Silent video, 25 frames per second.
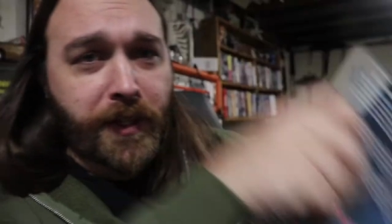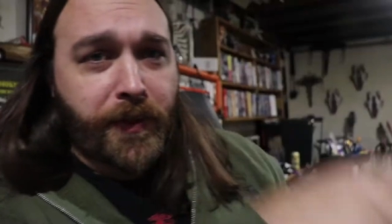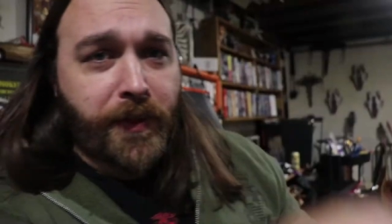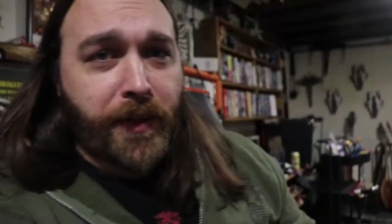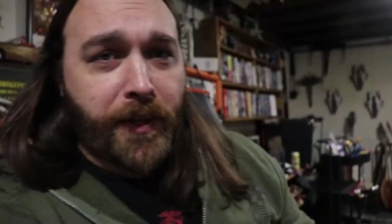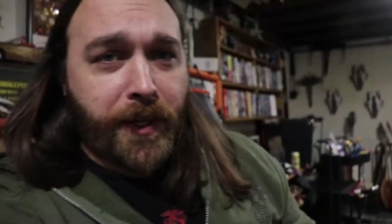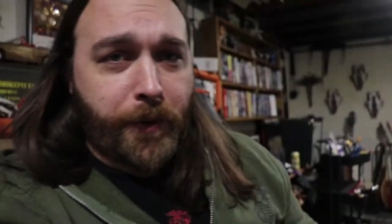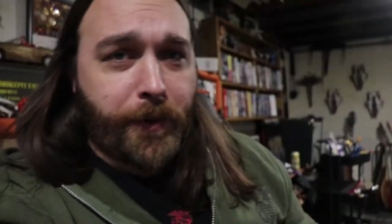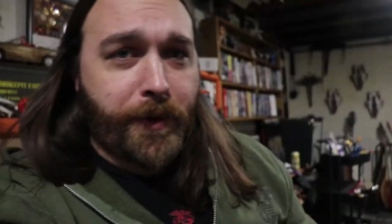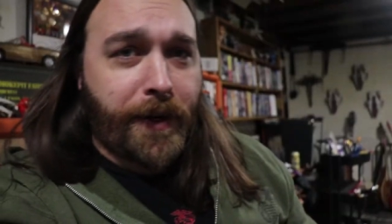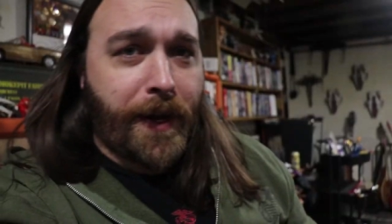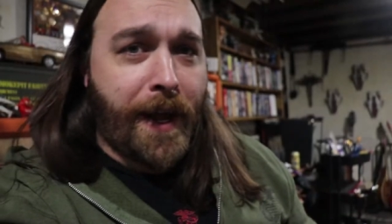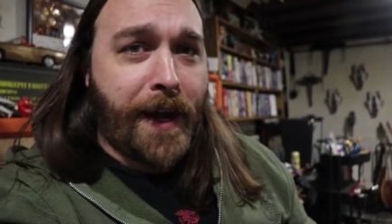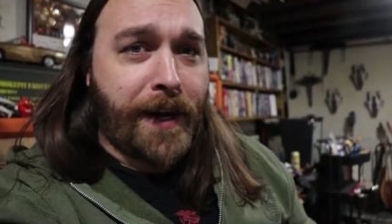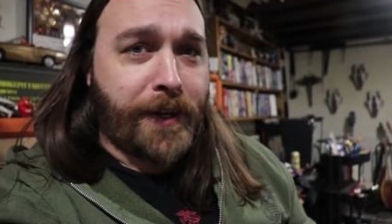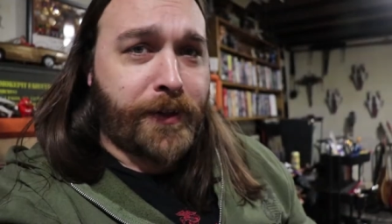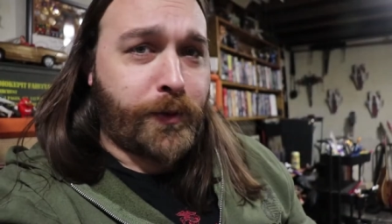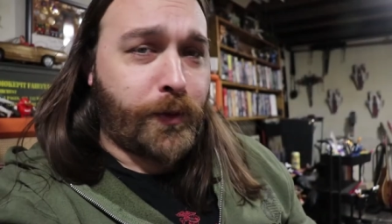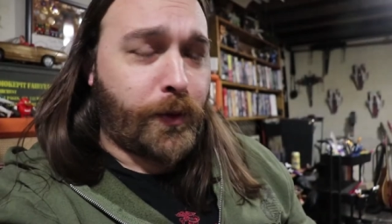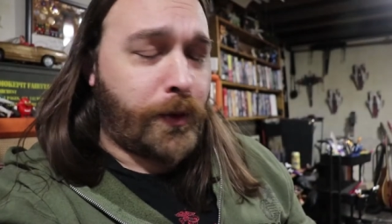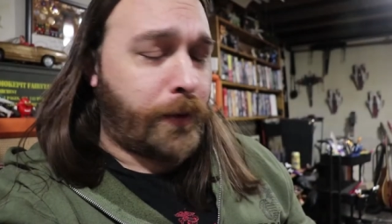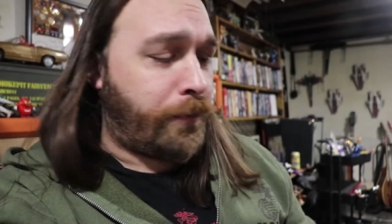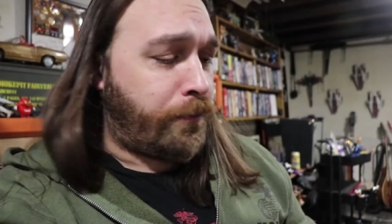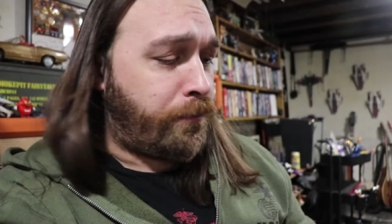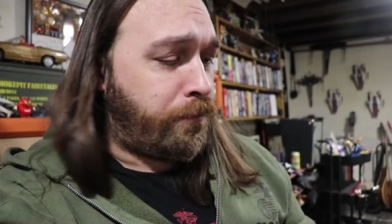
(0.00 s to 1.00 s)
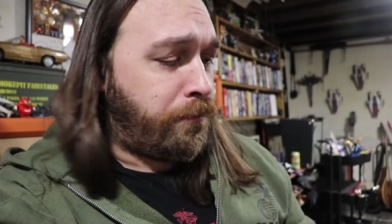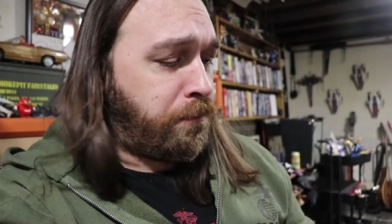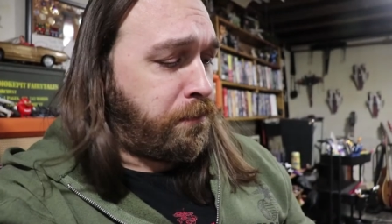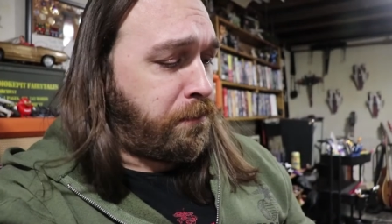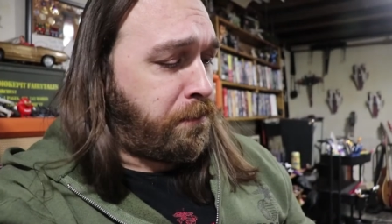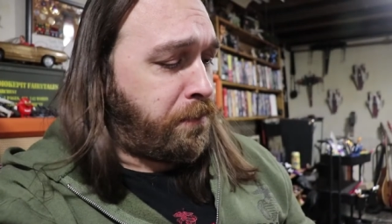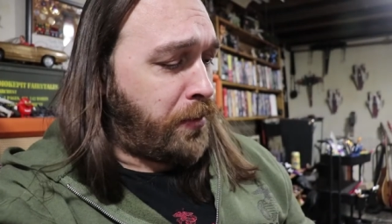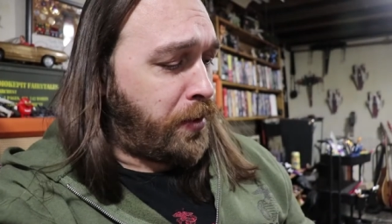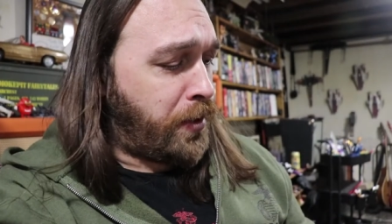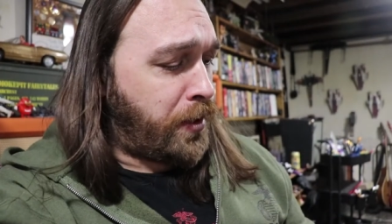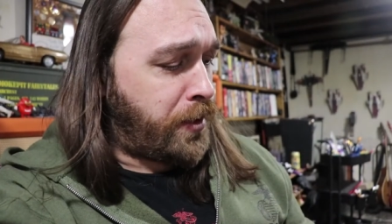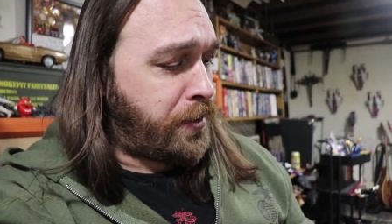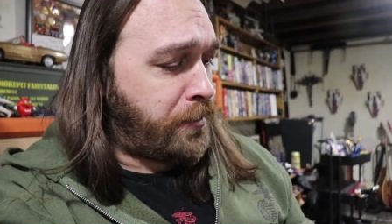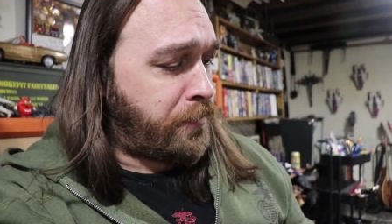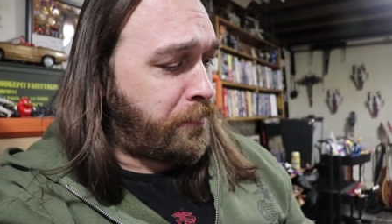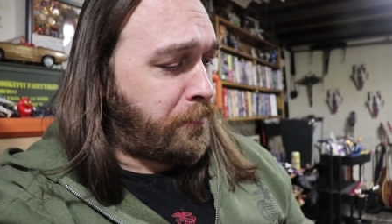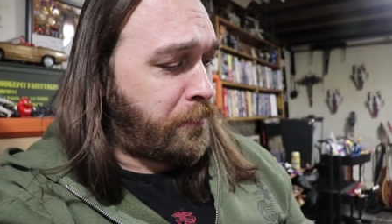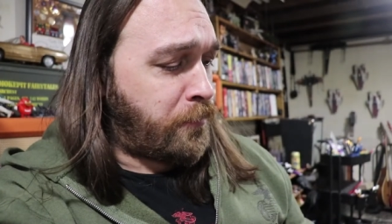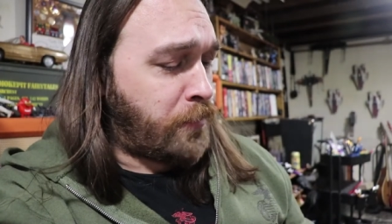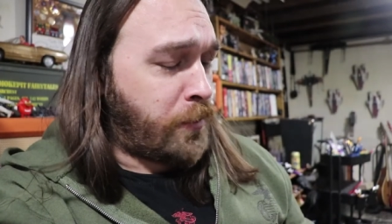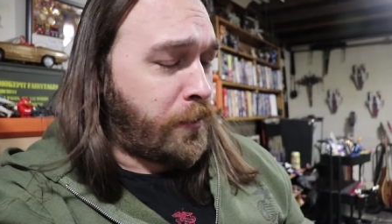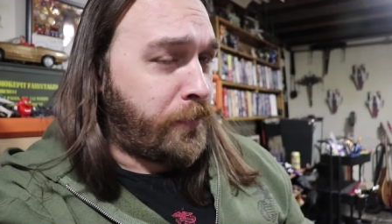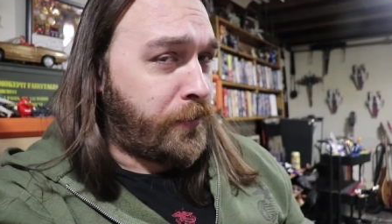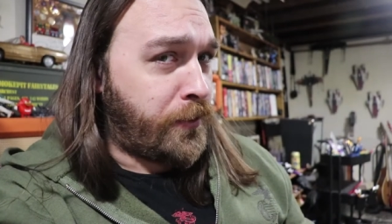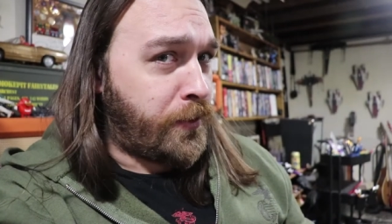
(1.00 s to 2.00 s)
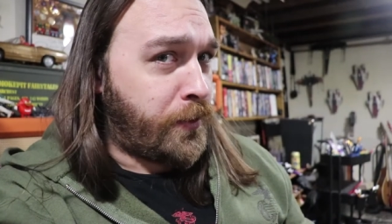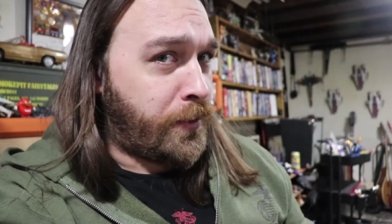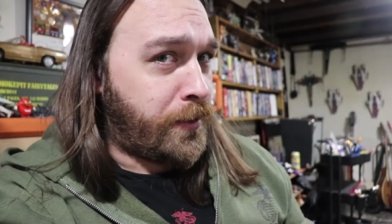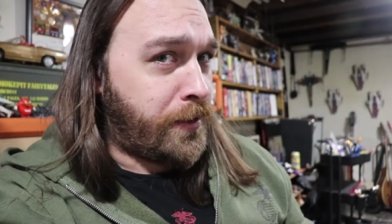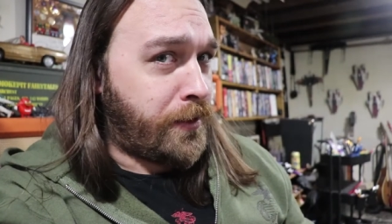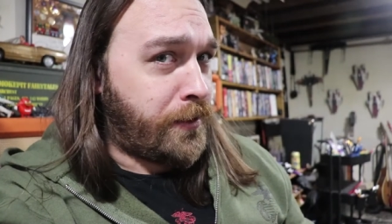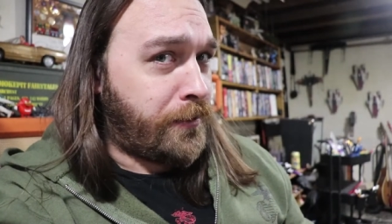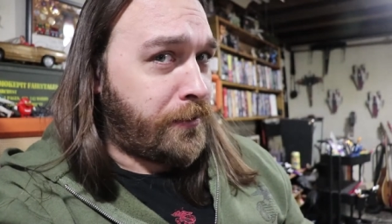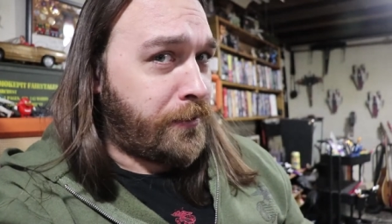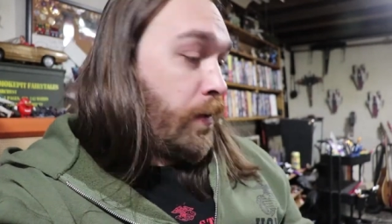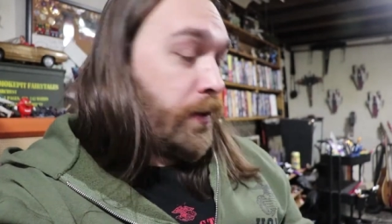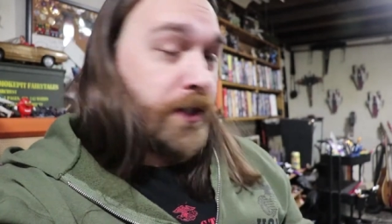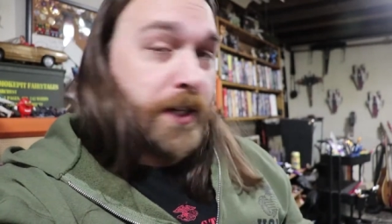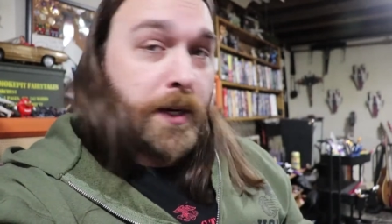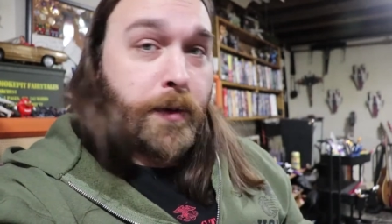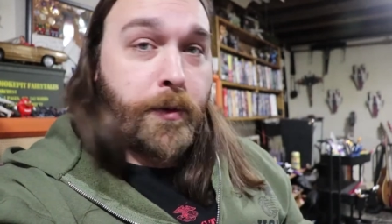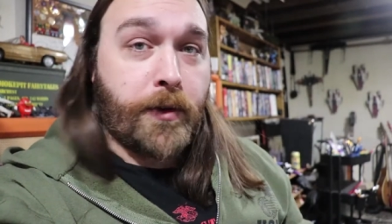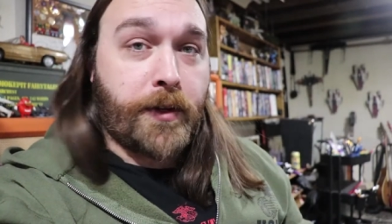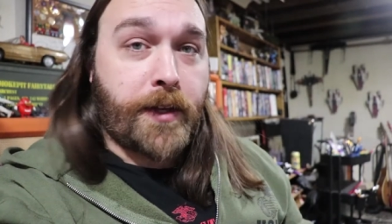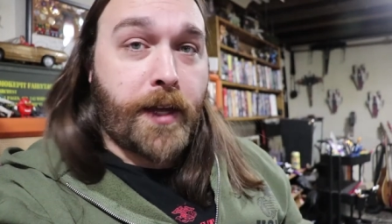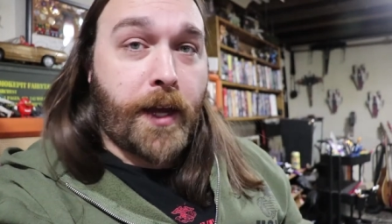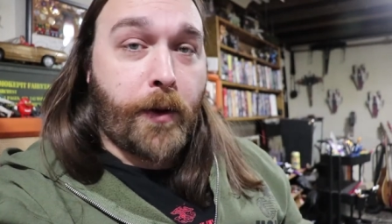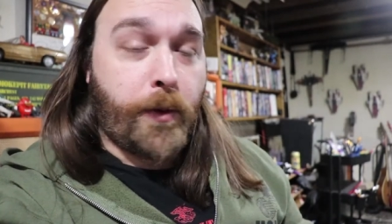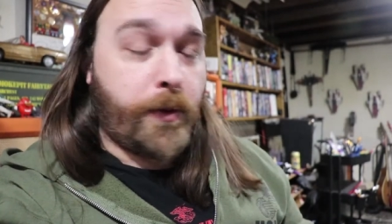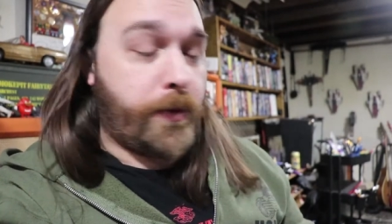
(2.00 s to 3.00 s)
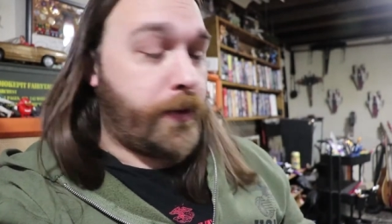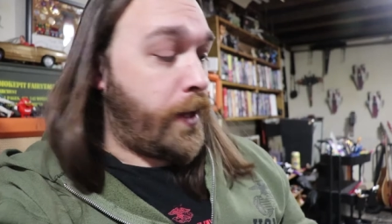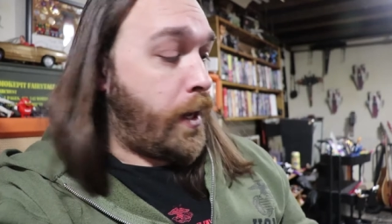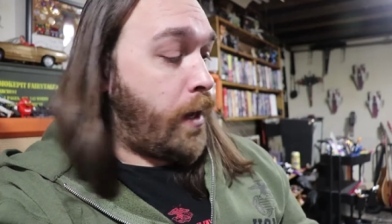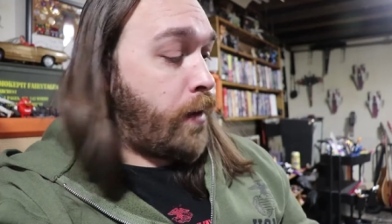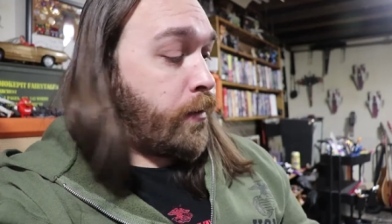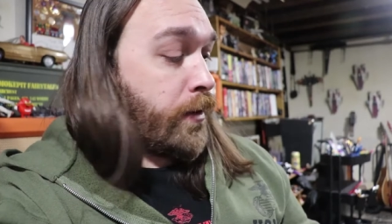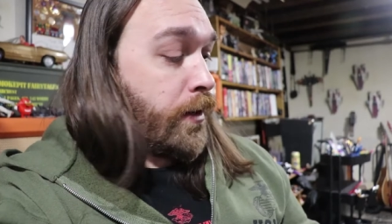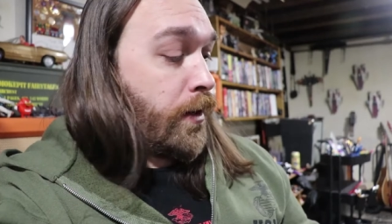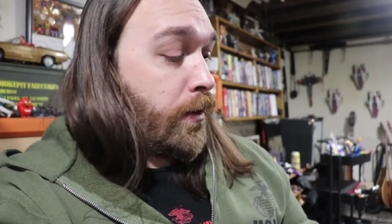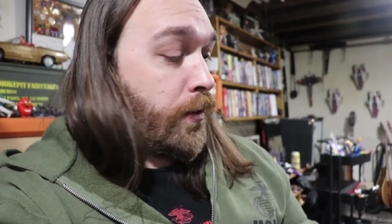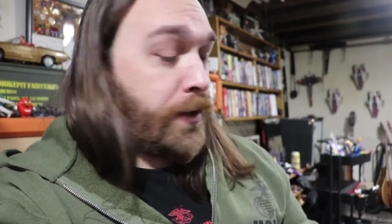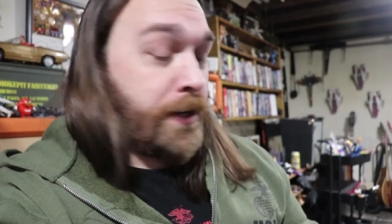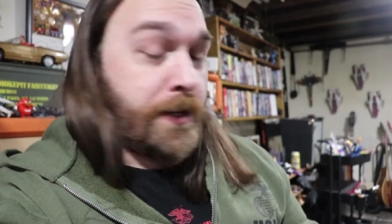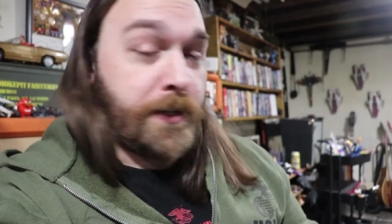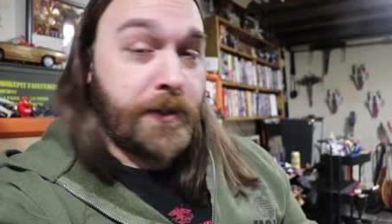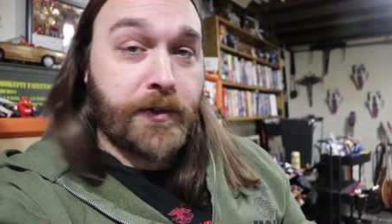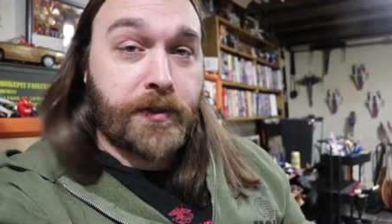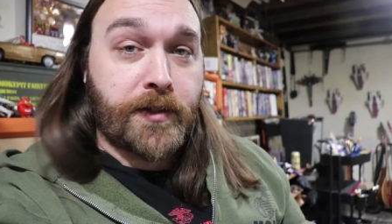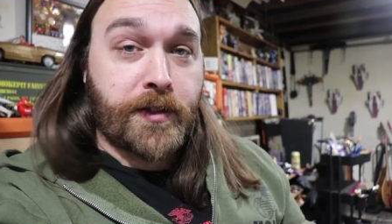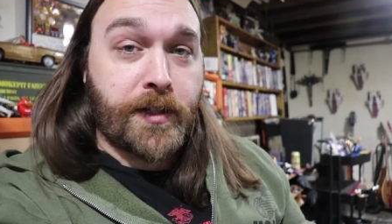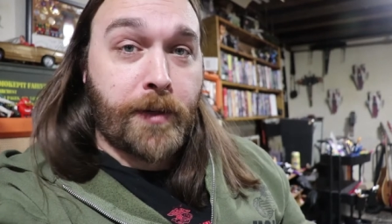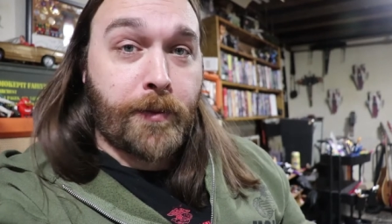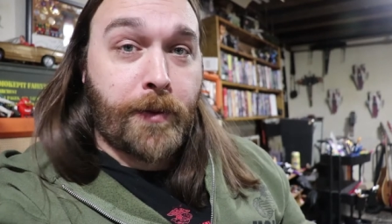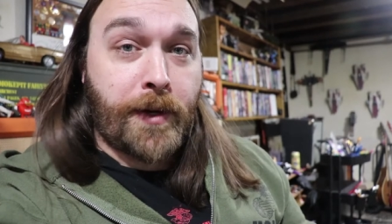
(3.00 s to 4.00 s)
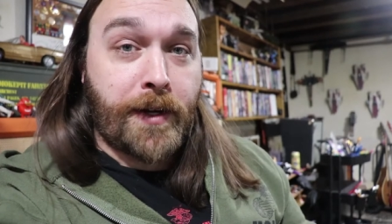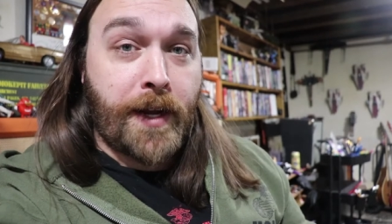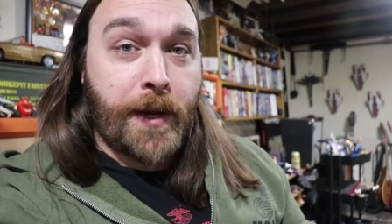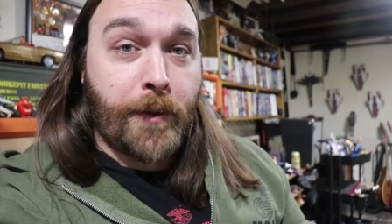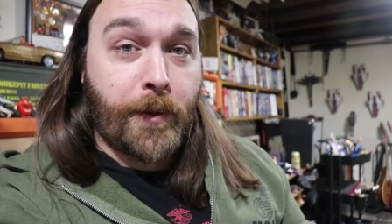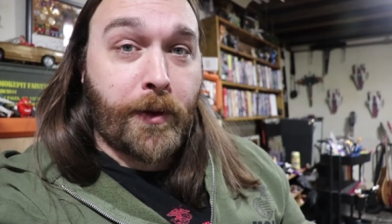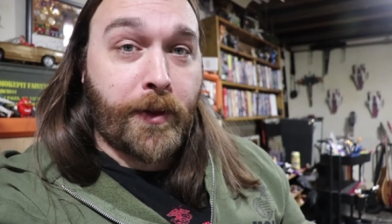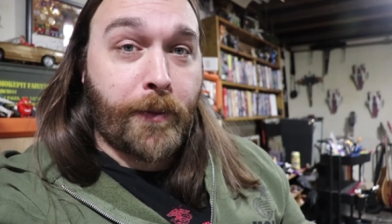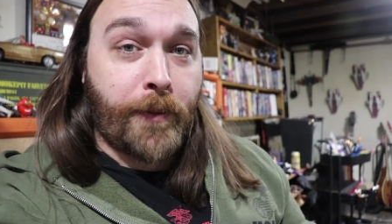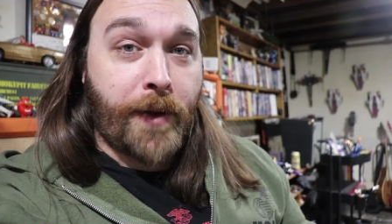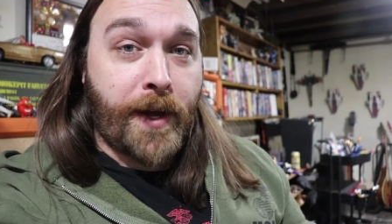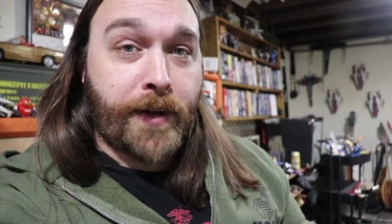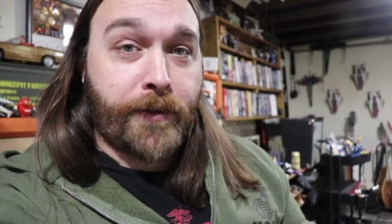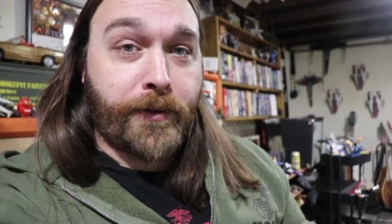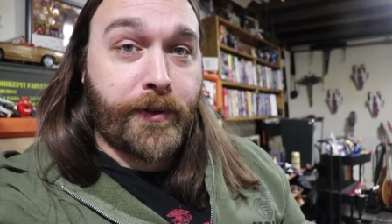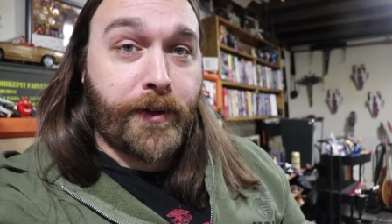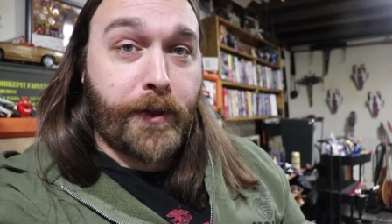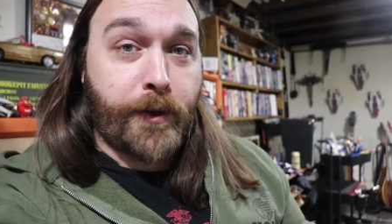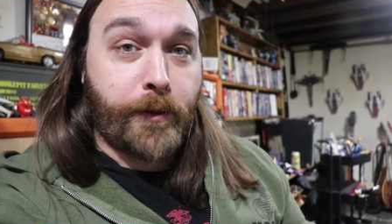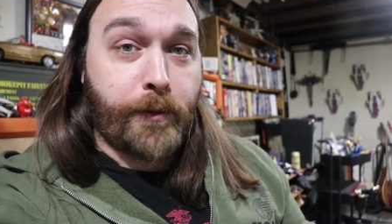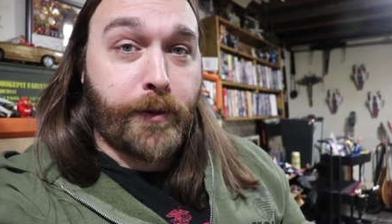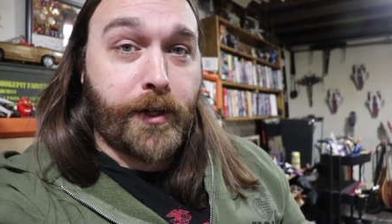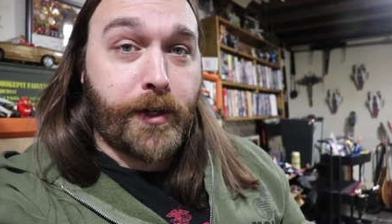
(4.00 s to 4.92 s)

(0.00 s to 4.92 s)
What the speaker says: they think I'm an actual book reviewer, which I'm okay with. Now I'm gonna read it just to get my name on the back of another